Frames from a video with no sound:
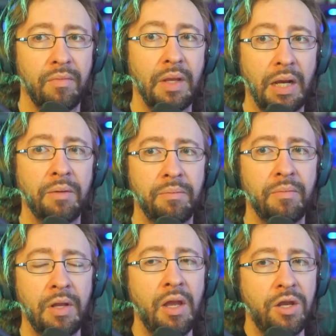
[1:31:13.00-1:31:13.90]
every yeah. single
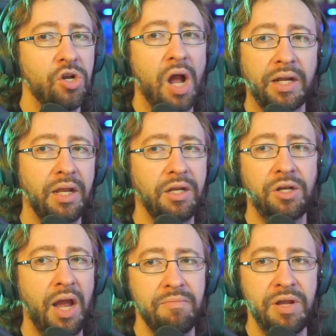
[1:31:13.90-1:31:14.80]
time. You're not getting
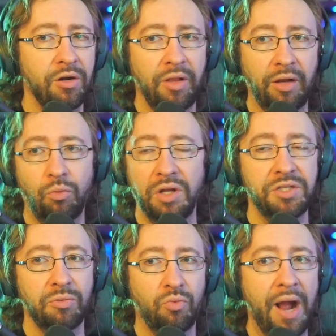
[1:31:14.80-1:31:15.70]
so, hype meter like
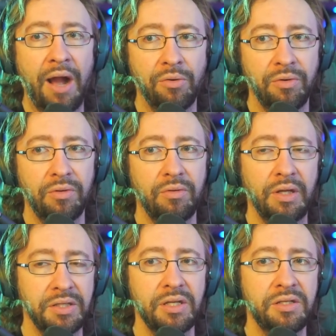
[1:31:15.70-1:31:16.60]
once a round.
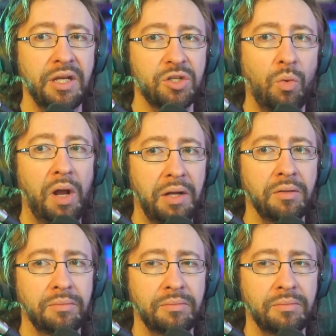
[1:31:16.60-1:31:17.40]
It's, no, it takes you, a while.